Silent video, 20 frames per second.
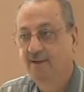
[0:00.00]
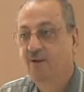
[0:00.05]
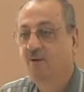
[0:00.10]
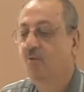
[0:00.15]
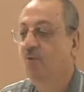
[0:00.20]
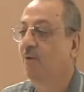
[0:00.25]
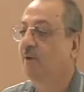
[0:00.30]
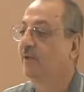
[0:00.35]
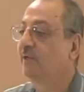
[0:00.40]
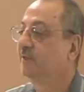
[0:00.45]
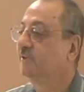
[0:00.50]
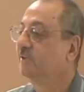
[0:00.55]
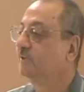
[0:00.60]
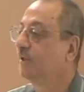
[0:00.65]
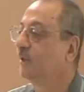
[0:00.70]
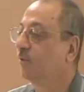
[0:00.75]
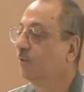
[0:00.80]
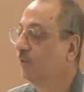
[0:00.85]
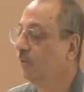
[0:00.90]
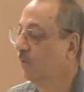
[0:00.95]
What is
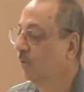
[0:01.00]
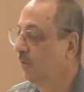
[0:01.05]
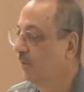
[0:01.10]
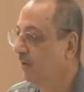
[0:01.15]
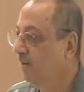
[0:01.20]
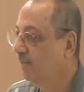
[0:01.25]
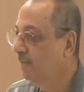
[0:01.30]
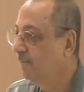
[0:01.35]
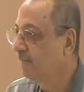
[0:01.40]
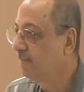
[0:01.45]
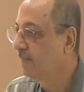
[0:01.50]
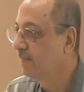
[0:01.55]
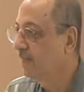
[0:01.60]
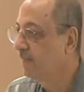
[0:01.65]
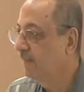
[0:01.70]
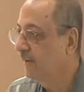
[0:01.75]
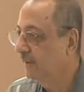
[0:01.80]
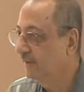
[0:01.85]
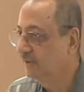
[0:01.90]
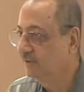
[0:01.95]
the rule,
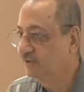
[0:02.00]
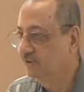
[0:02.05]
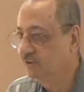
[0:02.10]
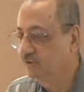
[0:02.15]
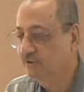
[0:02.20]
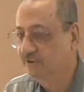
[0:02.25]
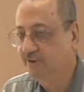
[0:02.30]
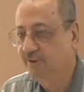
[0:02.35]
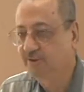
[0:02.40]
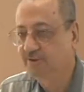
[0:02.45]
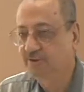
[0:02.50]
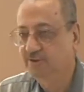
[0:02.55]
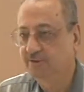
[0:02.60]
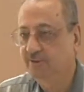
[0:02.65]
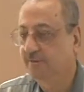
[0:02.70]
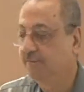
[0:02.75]
brothers and sisters?